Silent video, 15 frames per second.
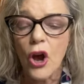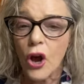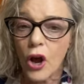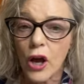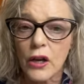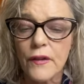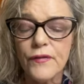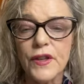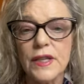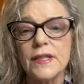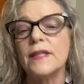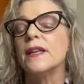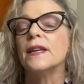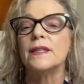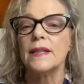All of these
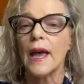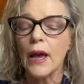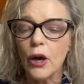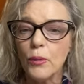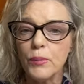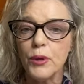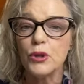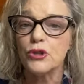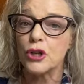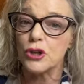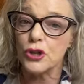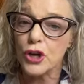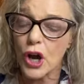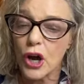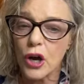things help help you to
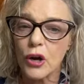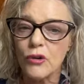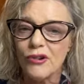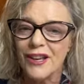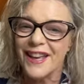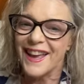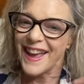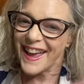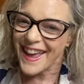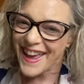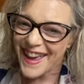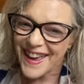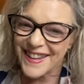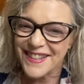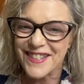know.
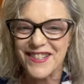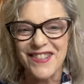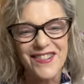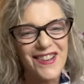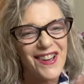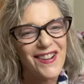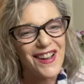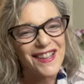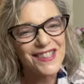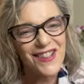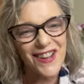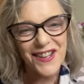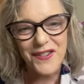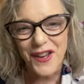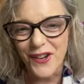And as you know, I
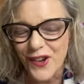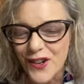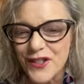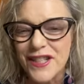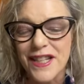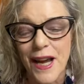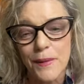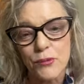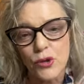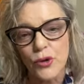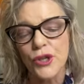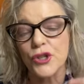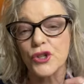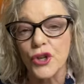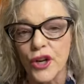talk about all the time,
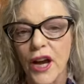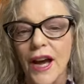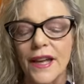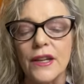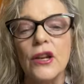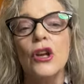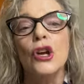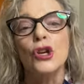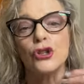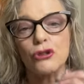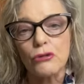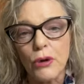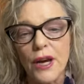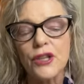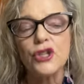trust your gut,
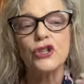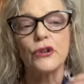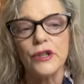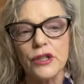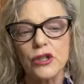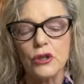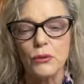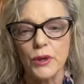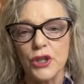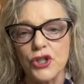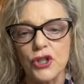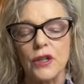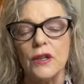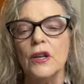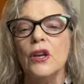trust your
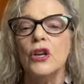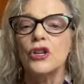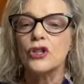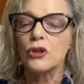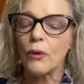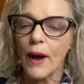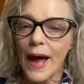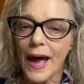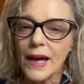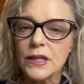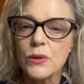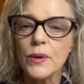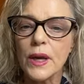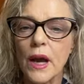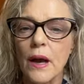intuition. So
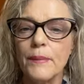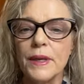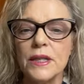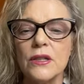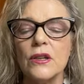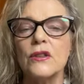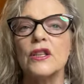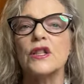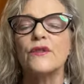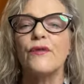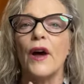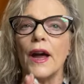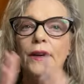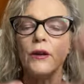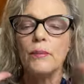as we come into this
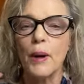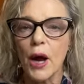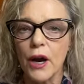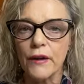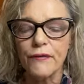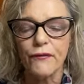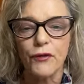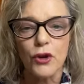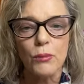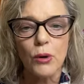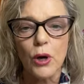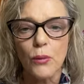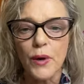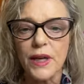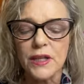final part, few
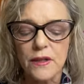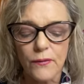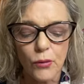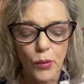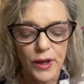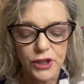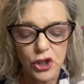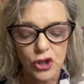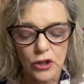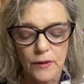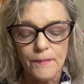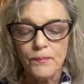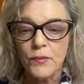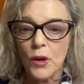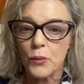more weeks of
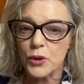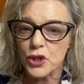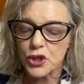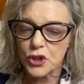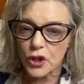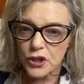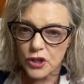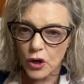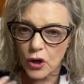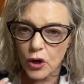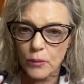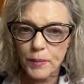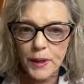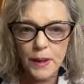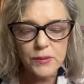winter, we start to
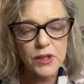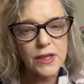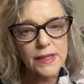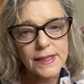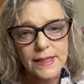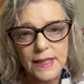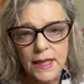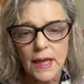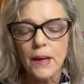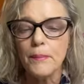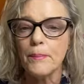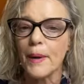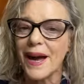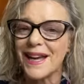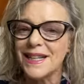open up to this
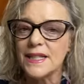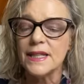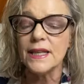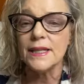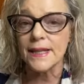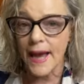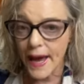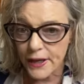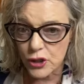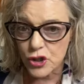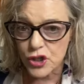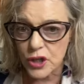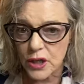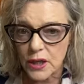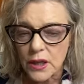deep Pisces
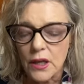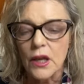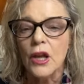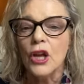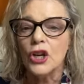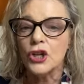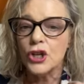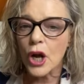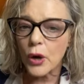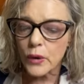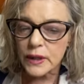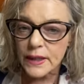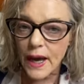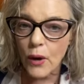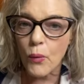energy,
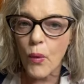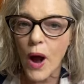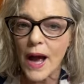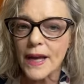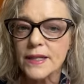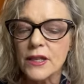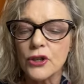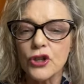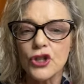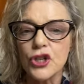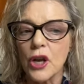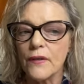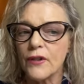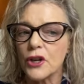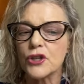knowing that wise
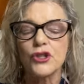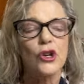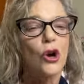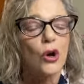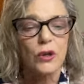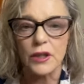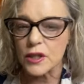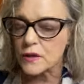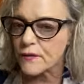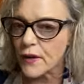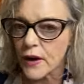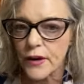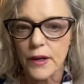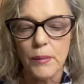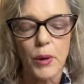energy of our soul is
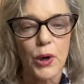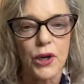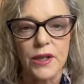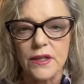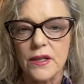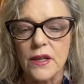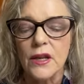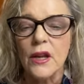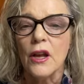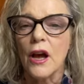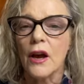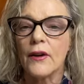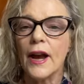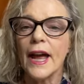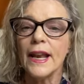very important.
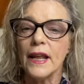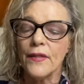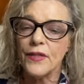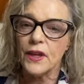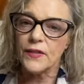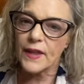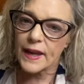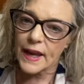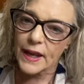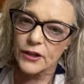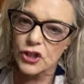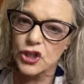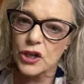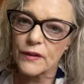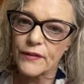All right. And then the
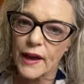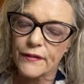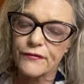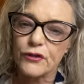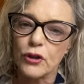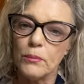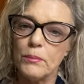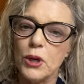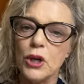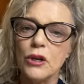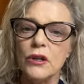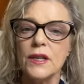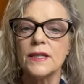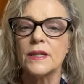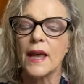energy of that full
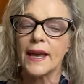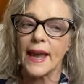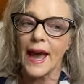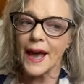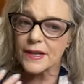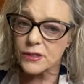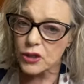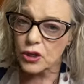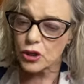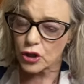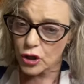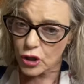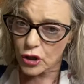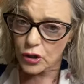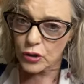moon is like asking
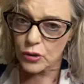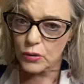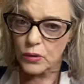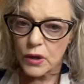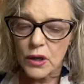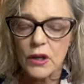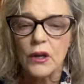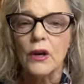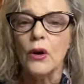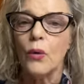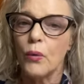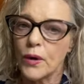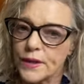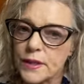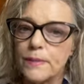you,
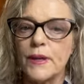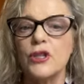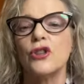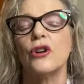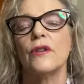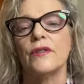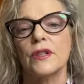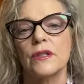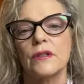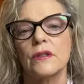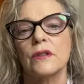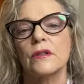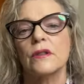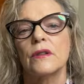what is my service?